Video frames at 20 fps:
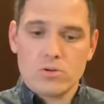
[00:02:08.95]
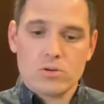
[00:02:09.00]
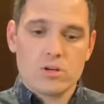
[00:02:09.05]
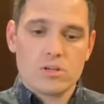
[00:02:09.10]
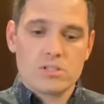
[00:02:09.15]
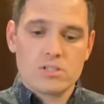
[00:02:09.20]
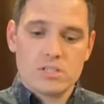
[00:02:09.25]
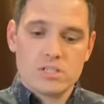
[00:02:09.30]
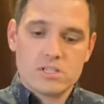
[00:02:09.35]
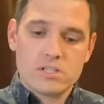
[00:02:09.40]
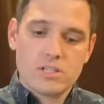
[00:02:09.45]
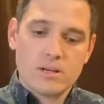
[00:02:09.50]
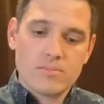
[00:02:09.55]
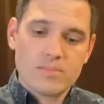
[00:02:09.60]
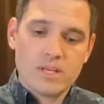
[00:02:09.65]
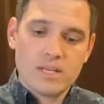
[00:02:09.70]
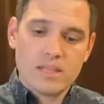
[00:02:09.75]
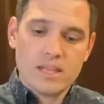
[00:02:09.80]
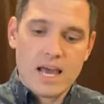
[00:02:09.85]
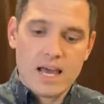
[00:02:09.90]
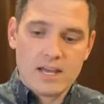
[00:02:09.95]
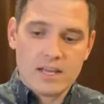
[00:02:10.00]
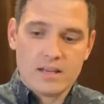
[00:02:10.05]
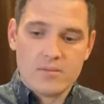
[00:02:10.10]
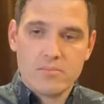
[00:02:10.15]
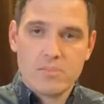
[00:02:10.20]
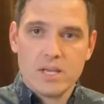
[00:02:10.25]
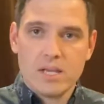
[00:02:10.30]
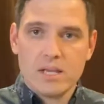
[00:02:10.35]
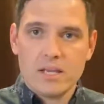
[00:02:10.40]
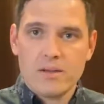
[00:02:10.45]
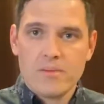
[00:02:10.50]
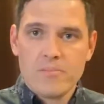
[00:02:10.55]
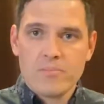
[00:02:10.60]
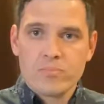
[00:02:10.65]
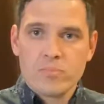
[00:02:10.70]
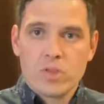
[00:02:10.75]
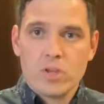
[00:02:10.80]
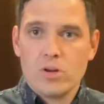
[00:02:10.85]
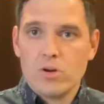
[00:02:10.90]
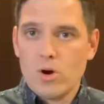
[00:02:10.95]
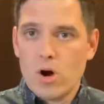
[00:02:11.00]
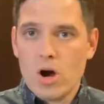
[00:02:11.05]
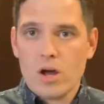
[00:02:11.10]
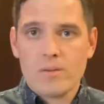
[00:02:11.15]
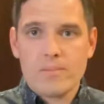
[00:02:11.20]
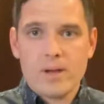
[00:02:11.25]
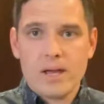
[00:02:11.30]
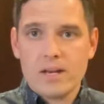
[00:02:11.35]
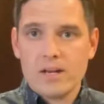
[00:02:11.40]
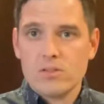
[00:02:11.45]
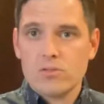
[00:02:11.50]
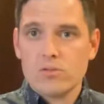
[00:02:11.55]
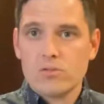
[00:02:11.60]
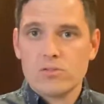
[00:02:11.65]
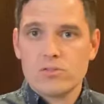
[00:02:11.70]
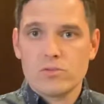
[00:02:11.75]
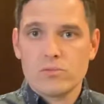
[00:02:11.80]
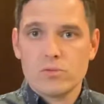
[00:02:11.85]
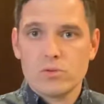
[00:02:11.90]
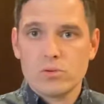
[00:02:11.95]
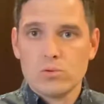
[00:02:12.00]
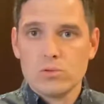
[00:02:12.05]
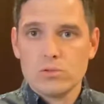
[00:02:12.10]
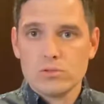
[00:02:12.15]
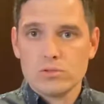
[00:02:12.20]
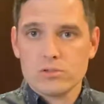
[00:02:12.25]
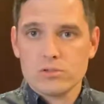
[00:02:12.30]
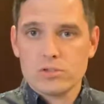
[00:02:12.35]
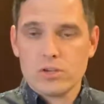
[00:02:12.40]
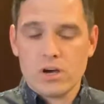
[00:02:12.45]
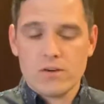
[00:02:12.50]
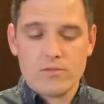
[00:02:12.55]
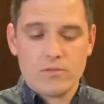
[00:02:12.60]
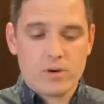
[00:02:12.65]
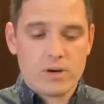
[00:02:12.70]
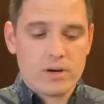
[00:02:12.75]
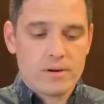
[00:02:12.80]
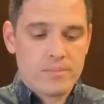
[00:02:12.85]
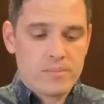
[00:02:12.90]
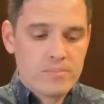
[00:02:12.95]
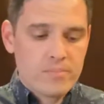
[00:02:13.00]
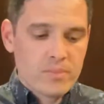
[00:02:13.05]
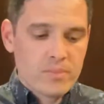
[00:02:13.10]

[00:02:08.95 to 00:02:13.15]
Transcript: Or is this something that can be you know automated through some tools or software?